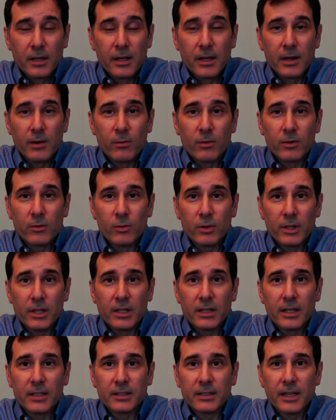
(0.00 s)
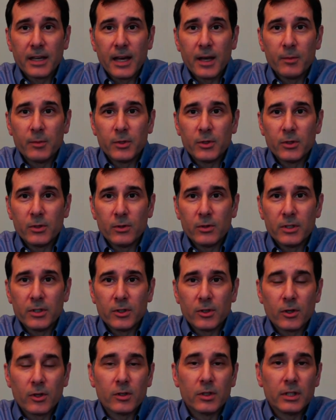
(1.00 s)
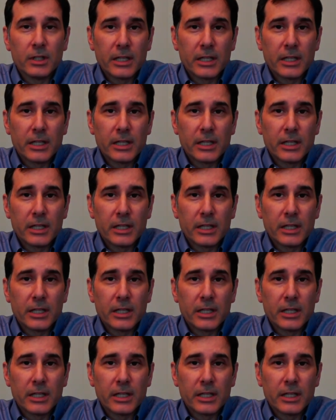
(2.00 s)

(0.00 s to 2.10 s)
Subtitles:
and we'd really like to help you in your